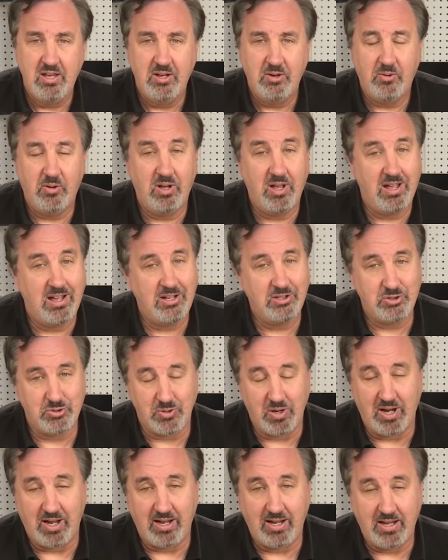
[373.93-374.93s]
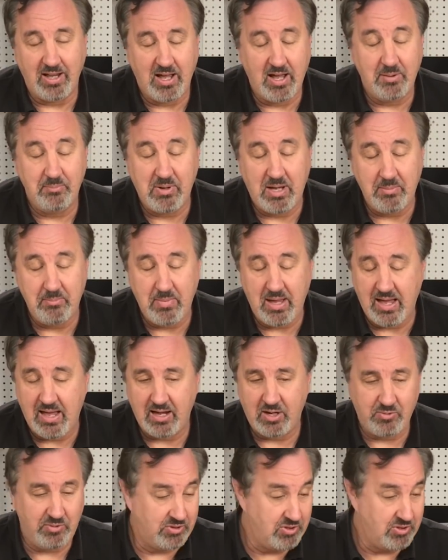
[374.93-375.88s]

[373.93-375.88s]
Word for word: Well, I tried. On my Mac,